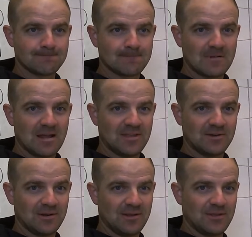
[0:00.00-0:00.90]
And
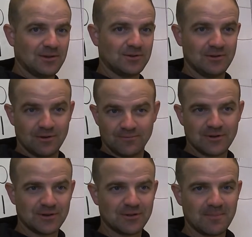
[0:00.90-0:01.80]
then you
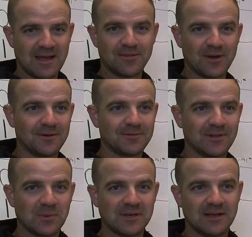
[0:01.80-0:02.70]
finish the math off like
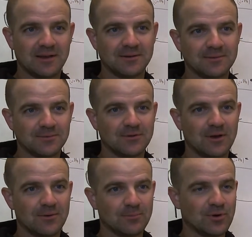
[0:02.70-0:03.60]
we did.
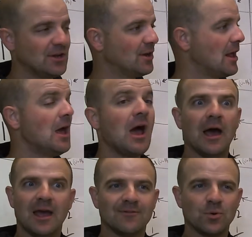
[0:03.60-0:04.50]
So pretty good. I
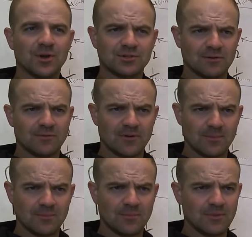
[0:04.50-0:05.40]
have a question
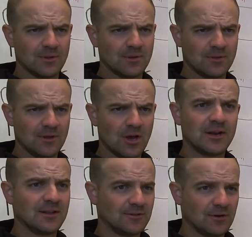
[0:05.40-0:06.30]
from the
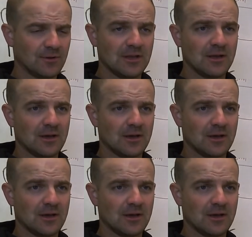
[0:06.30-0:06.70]
audience here, the